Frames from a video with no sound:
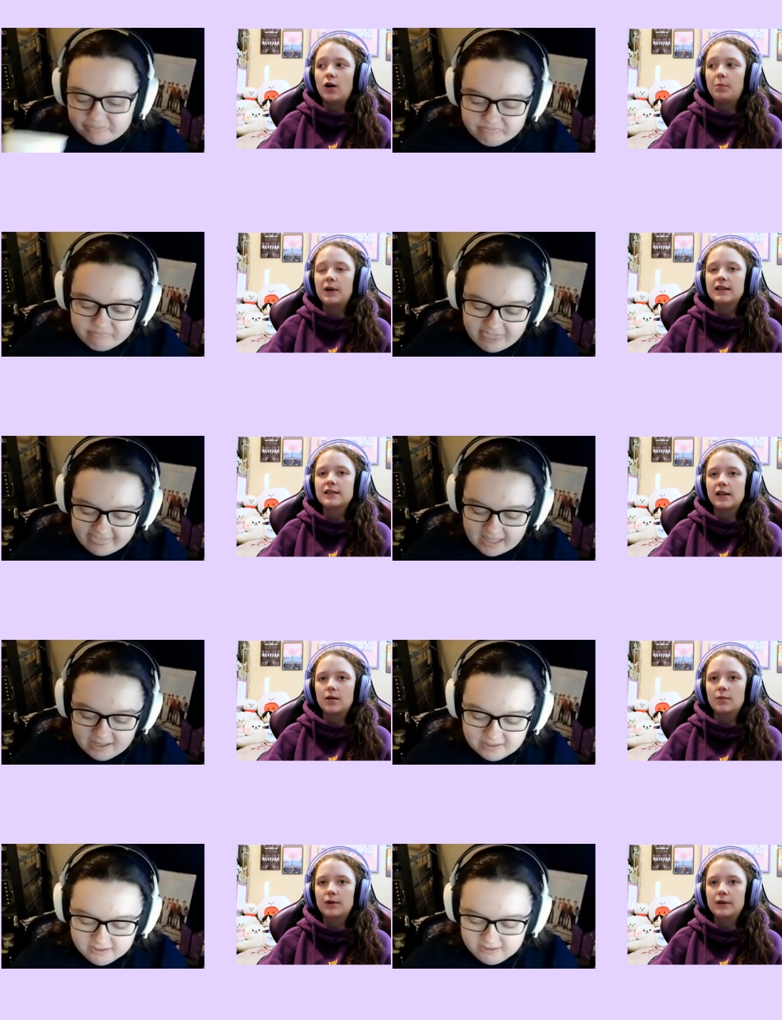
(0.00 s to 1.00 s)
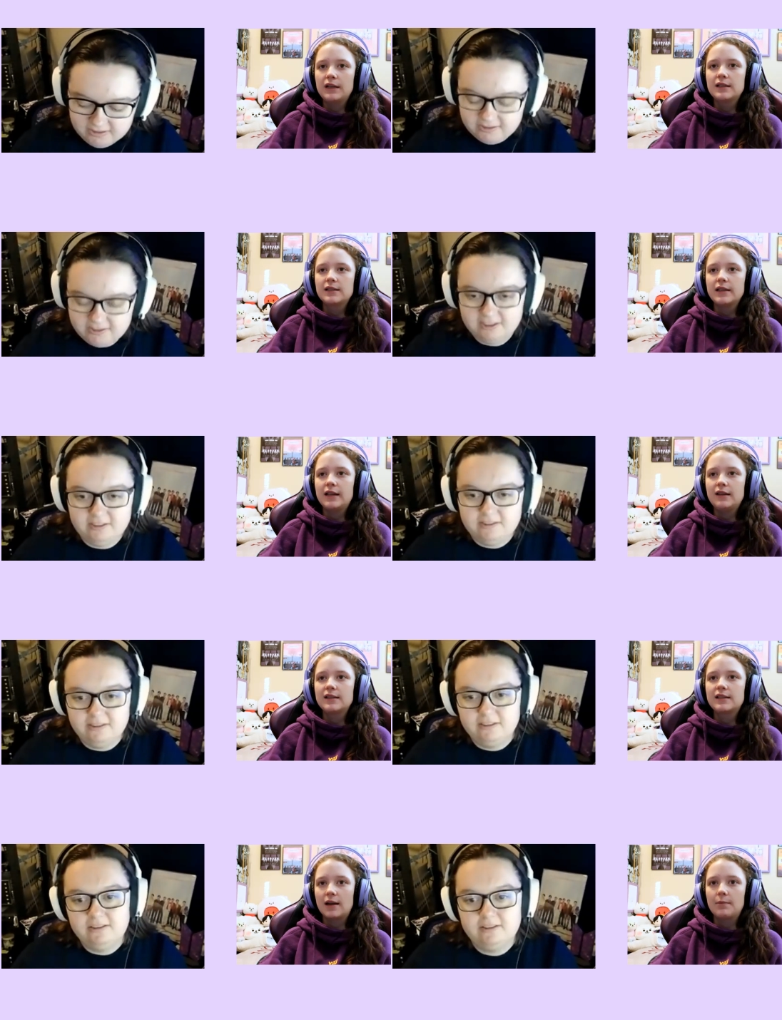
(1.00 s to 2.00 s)
Speaker 1: opening ceremonies
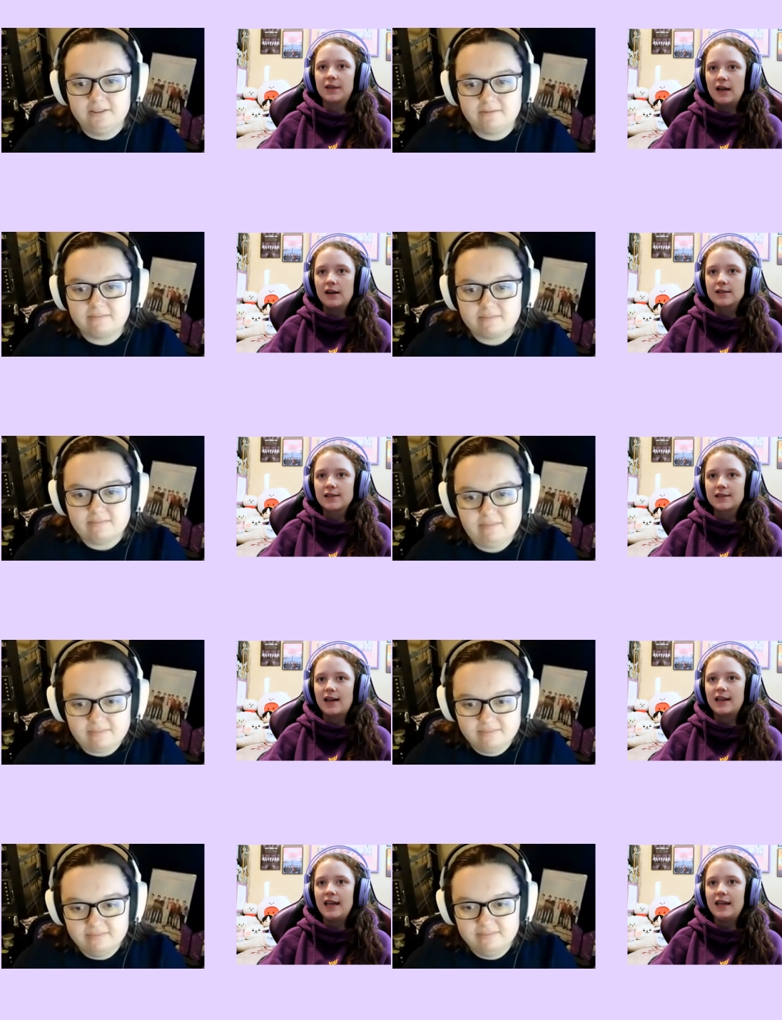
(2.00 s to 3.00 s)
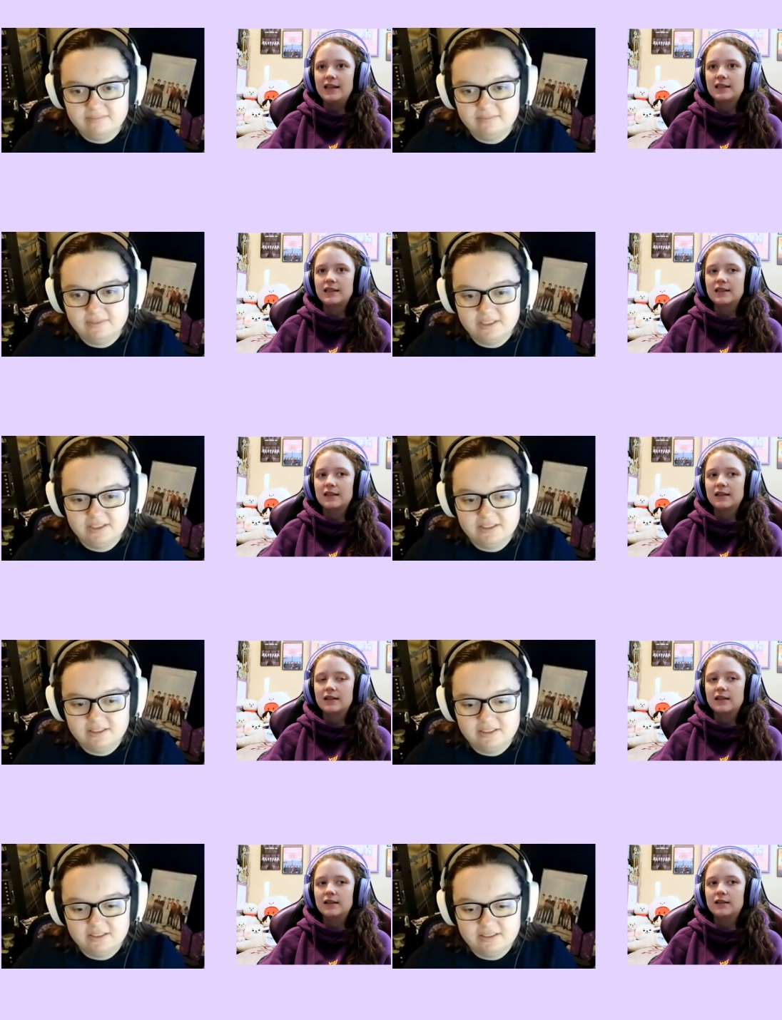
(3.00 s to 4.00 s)
is something else. Like it's
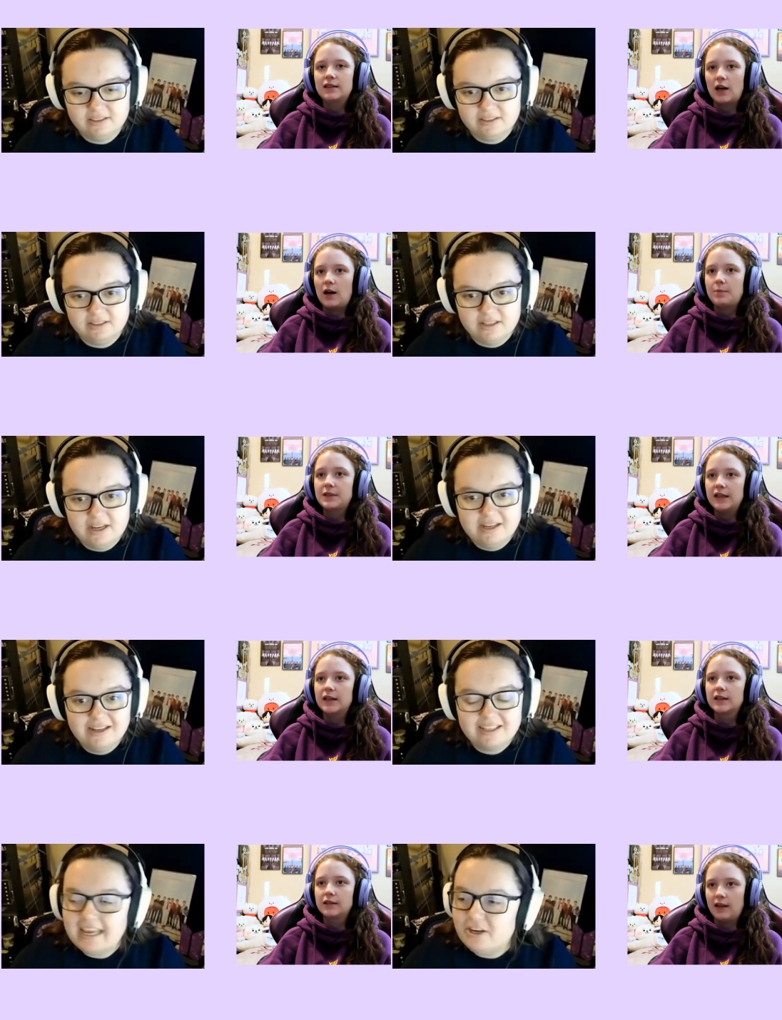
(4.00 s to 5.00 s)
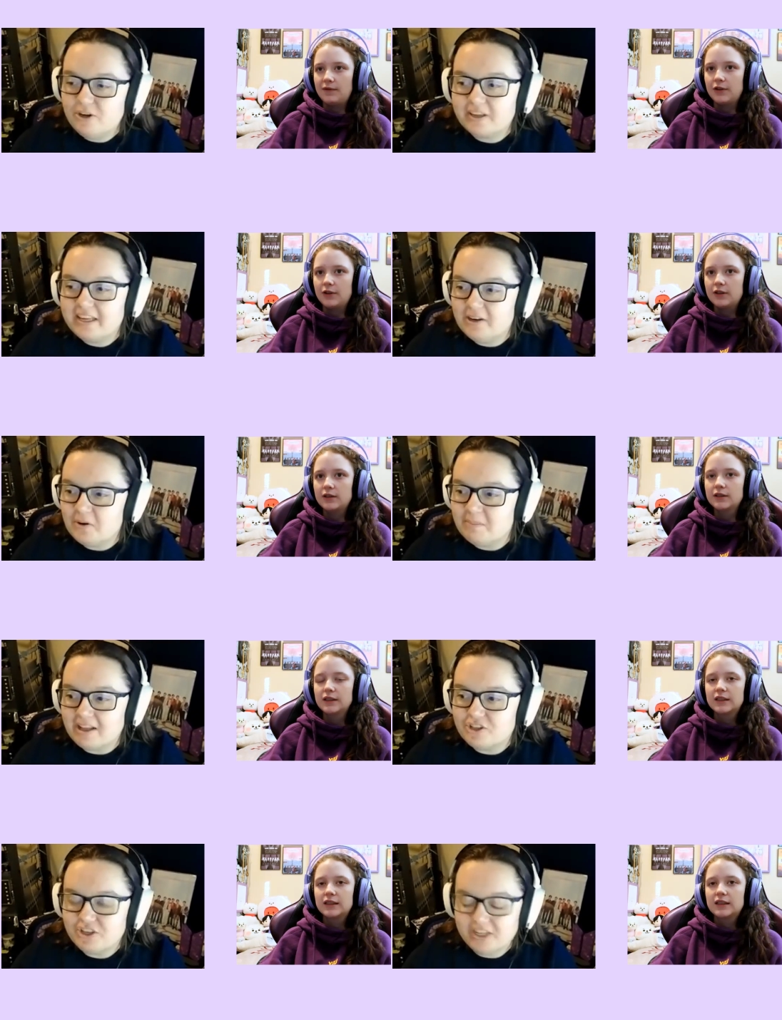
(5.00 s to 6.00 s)
top tier can level. You, can you
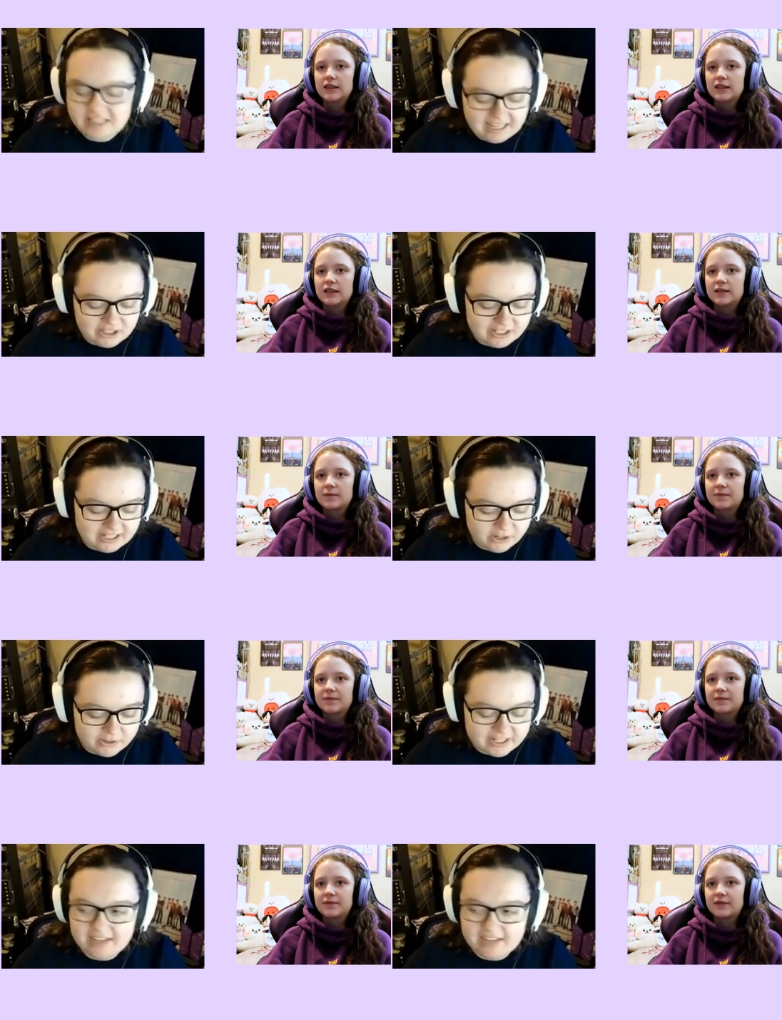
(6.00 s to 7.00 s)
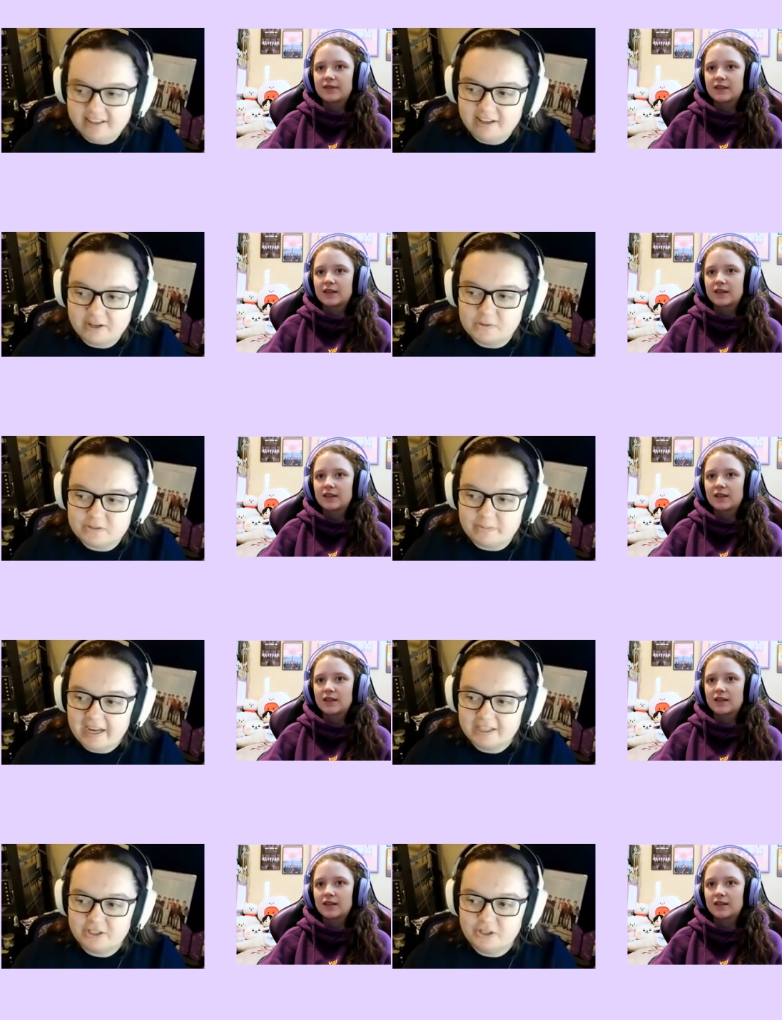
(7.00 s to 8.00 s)
Speaker 2: imagine like the year Canada goes
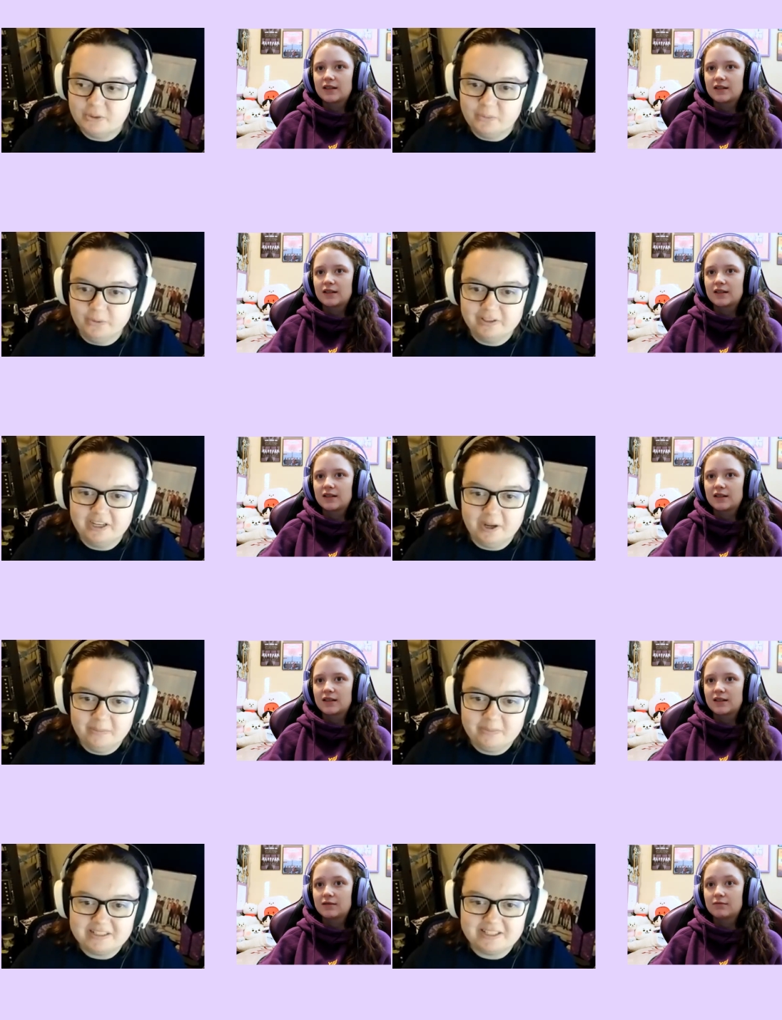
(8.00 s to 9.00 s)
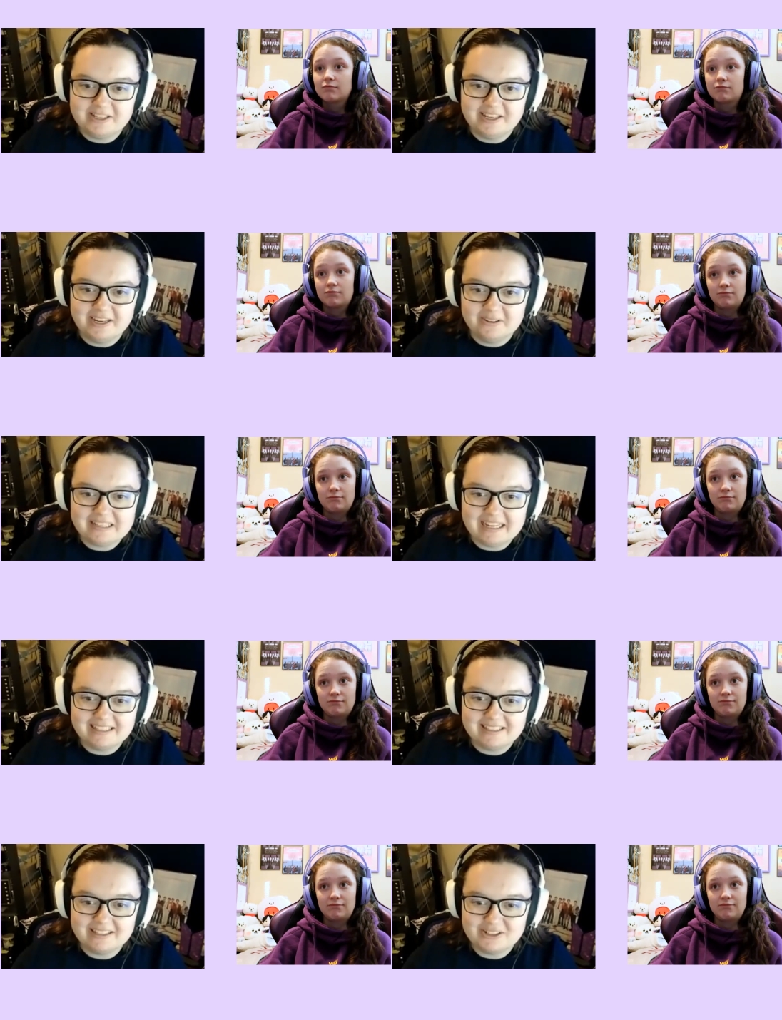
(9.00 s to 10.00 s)
back to the World Cup is the year
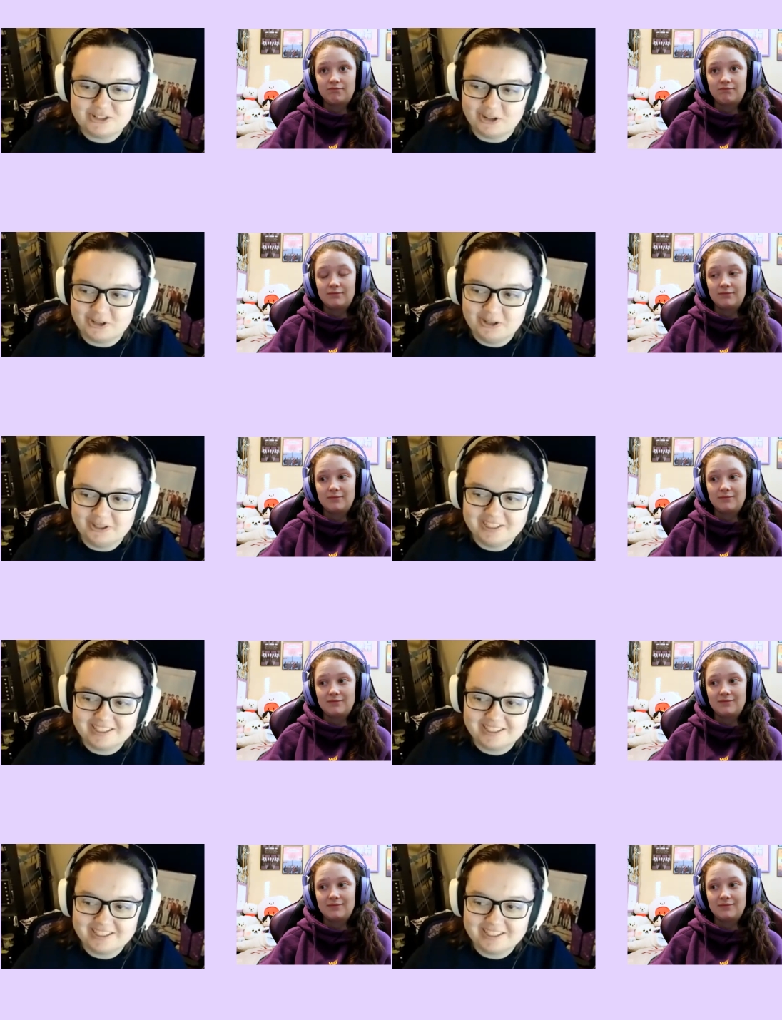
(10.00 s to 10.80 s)
that Jungkook